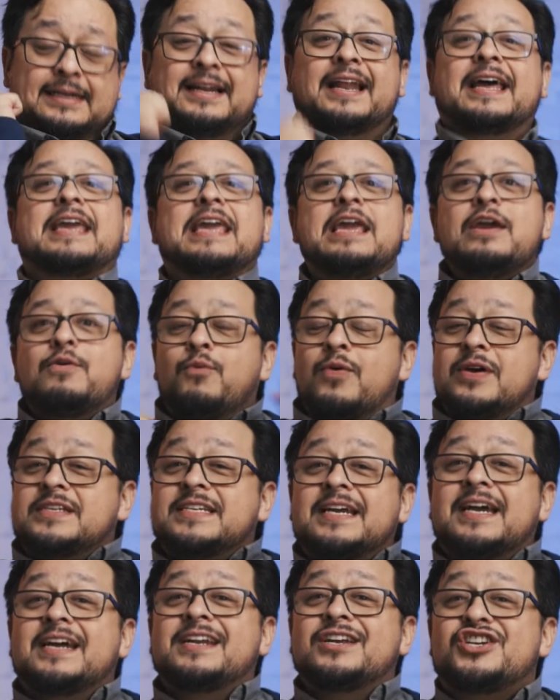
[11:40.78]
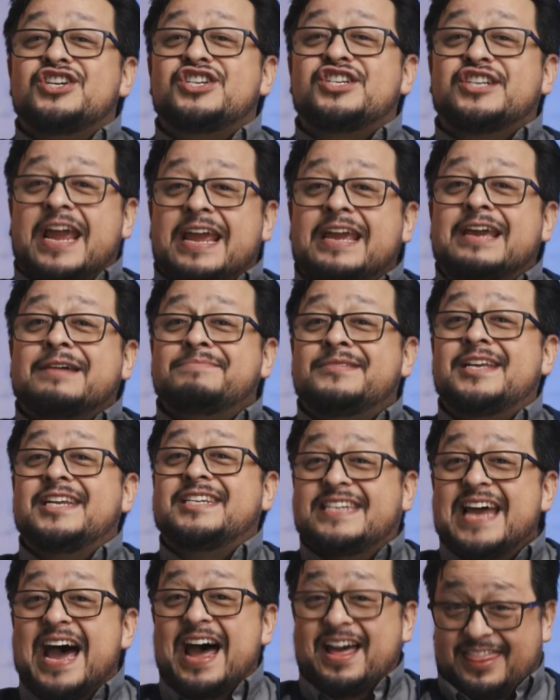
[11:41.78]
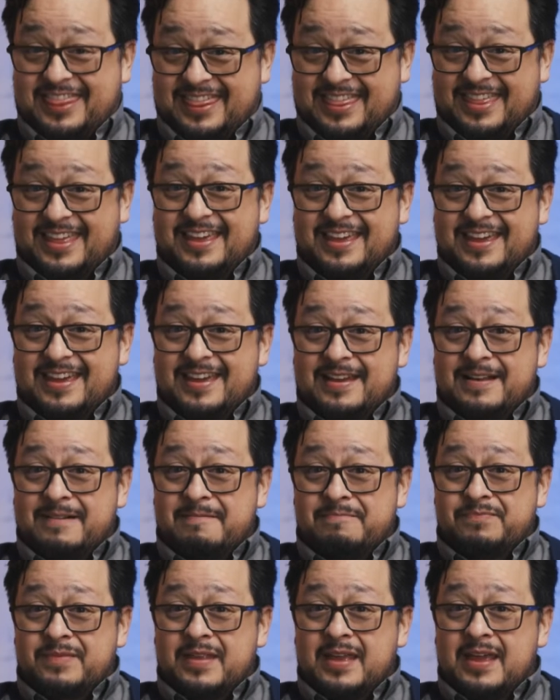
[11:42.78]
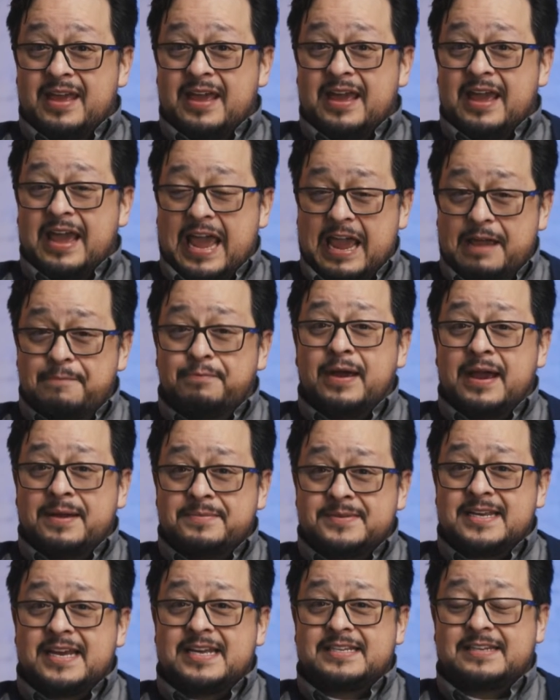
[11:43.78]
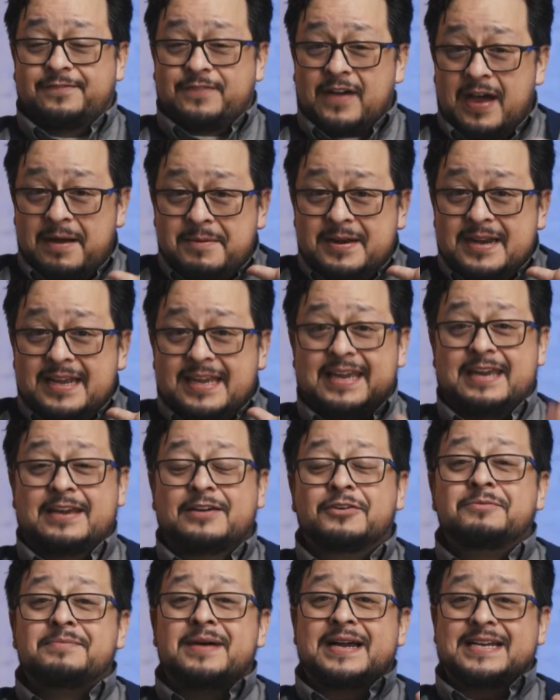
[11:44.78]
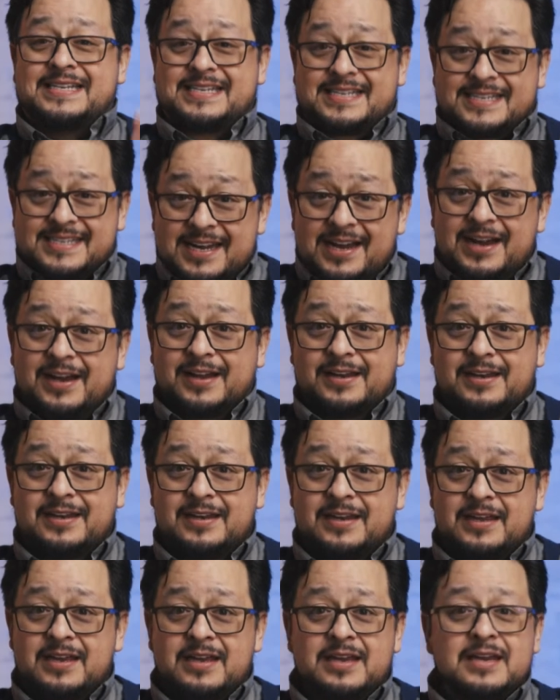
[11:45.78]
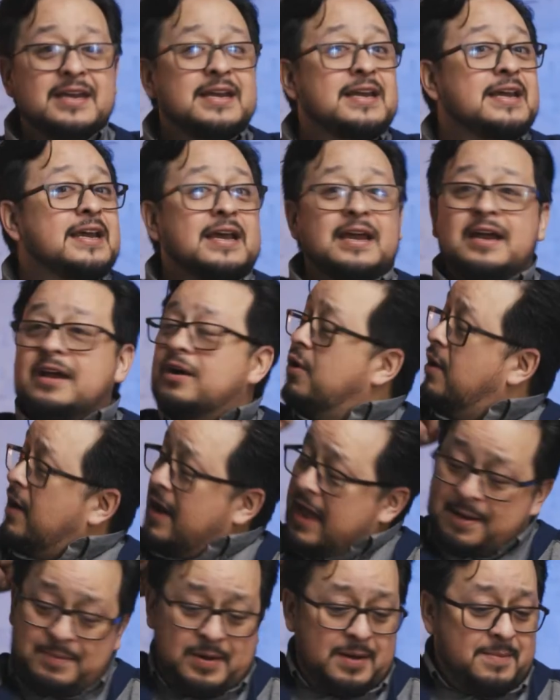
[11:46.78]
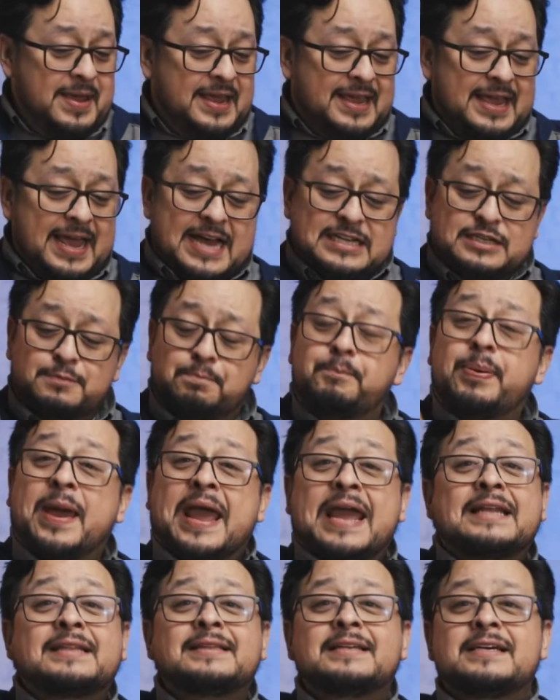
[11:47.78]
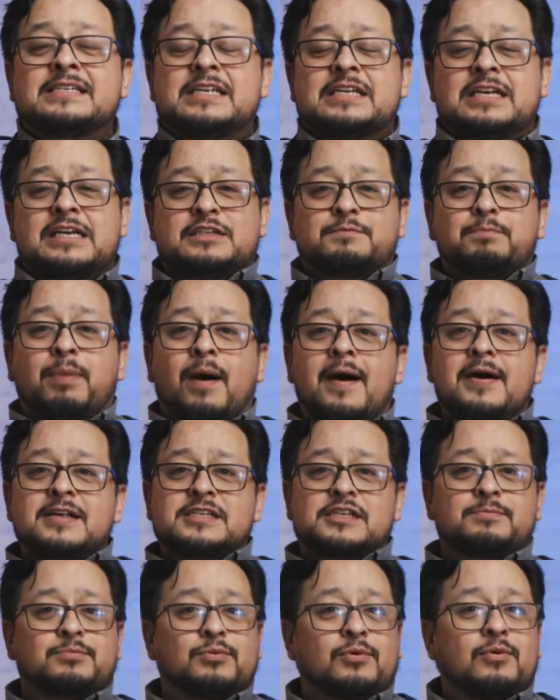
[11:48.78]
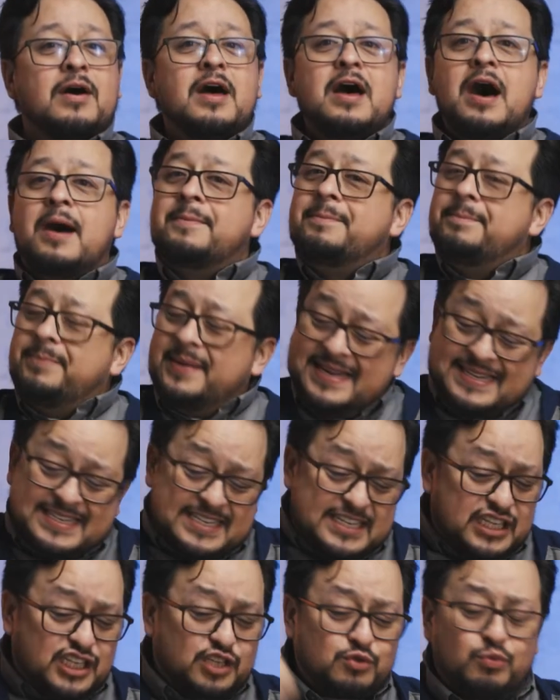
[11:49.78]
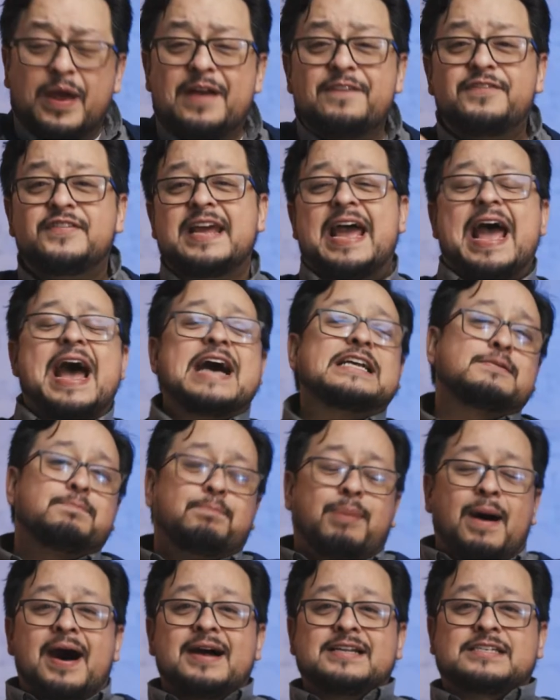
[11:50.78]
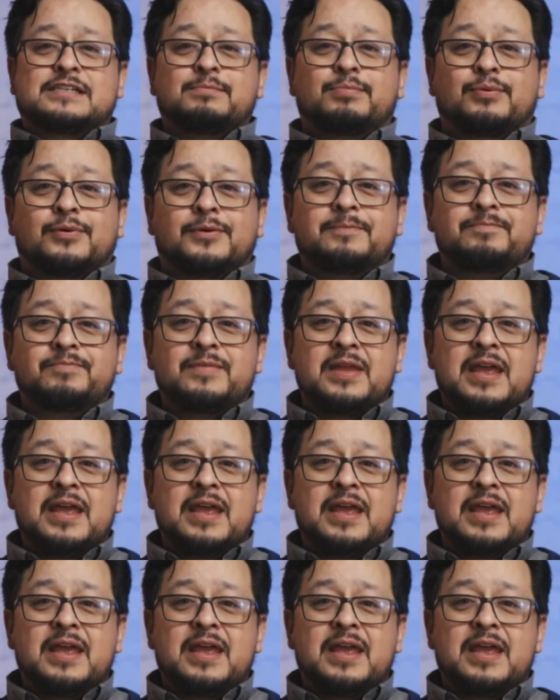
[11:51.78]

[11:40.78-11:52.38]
Like he wasn't gonna shank him to death. Abraham says, if I'm gonna kill my son, I'm gonna make it as painless as possible. I'm gonna be as swift as possible.